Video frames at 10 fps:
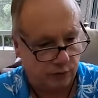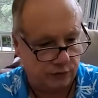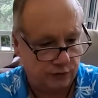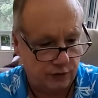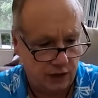
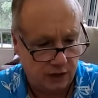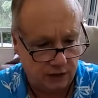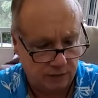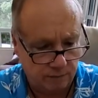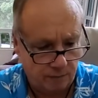But
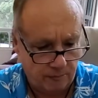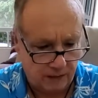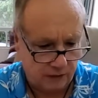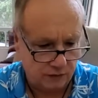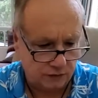today
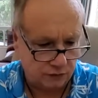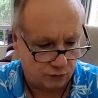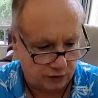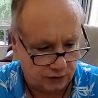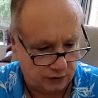and this
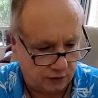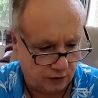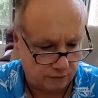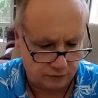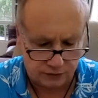week,
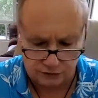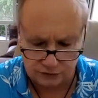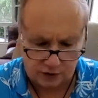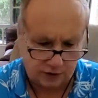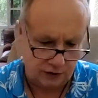uh, for each
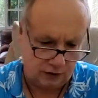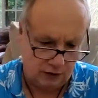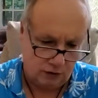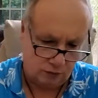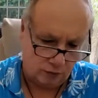sign,
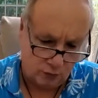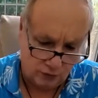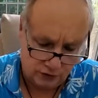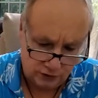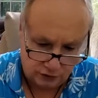I'm
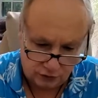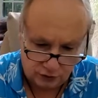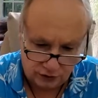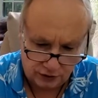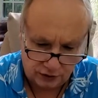going in and
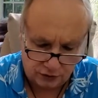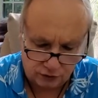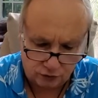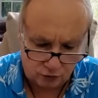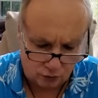looking at
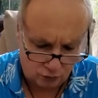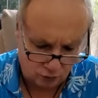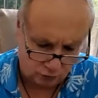your own